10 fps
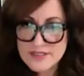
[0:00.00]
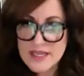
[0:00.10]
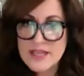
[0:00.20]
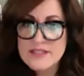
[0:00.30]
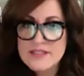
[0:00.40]

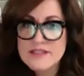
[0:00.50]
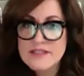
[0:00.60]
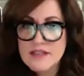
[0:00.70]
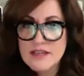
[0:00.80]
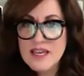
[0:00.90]

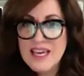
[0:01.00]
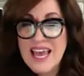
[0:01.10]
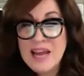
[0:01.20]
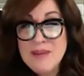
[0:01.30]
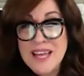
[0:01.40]
yes.
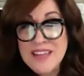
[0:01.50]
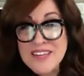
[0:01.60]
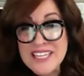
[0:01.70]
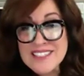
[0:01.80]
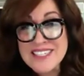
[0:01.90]
And the
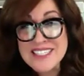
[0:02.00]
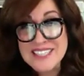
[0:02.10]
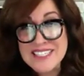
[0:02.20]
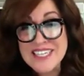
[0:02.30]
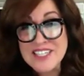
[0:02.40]
case studies
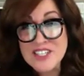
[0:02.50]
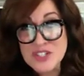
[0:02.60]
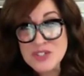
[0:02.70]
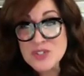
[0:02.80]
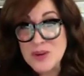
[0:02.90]
I tend to
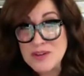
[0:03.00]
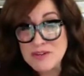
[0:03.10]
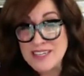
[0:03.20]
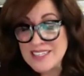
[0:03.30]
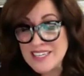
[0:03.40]
use, quite
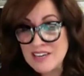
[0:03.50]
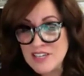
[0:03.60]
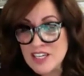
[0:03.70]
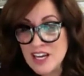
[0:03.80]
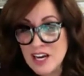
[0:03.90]
frankly,
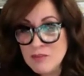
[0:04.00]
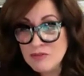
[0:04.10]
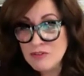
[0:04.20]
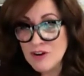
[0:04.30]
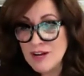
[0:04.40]
Evan, come
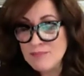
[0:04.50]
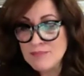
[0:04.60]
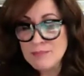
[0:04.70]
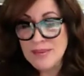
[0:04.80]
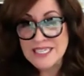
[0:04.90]

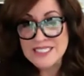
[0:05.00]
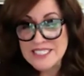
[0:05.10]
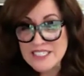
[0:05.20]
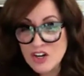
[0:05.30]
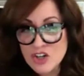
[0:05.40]
from
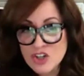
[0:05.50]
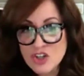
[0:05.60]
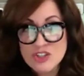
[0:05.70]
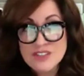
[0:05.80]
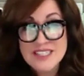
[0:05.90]
magazine
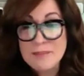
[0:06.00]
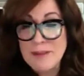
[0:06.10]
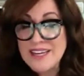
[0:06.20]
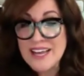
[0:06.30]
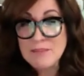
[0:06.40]
articles. They
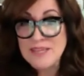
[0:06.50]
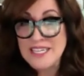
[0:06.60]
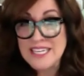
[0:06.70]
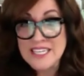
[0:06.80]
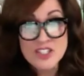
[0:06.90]
might not
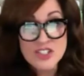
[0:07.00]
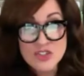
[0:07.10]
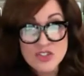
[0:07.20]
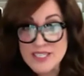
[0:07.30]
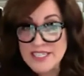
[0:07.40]
be
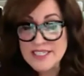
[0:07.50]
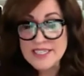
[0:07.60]
industry